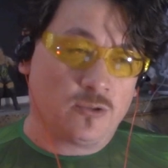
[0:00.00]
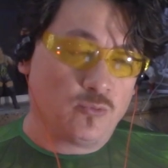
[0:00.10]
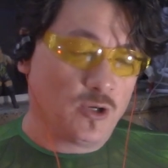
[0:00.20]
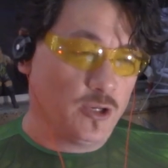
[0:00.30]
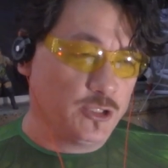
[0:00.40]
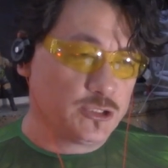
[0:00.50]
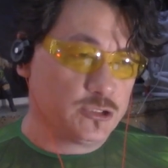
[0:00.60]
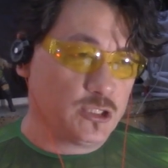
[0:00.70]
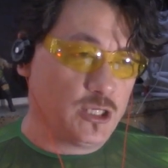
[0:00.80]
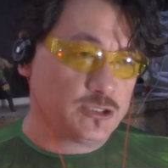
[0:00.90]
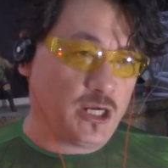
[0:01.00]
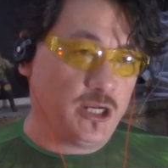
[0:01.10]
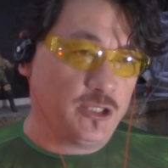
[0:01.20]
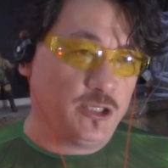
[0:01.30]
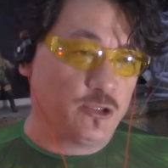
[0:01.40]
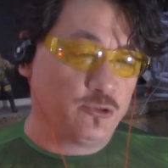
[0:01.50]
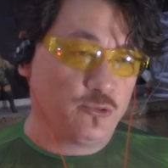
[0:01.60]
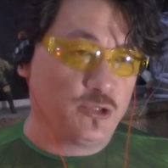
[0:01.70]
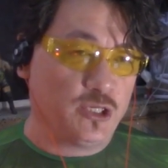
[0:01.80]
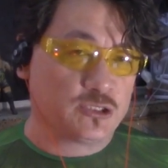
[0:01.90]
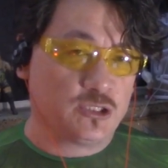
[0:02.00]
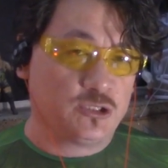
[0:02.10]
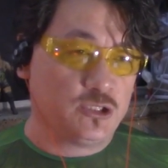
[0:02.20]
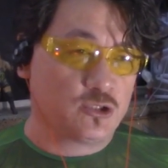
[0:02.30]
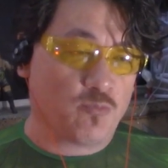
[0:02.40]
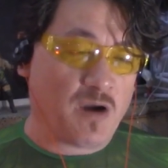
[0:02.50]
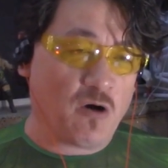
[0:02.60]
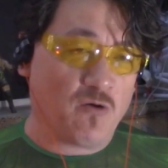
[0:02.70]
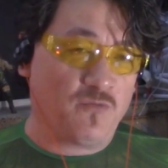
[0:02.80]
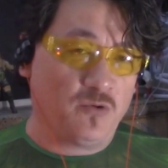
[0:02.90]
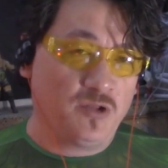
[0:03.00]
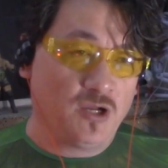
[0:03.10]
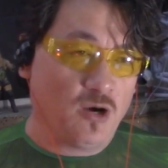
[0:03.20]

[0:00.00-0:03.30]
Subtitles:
know, this is Xia Lee, her new thing. She's so powerful.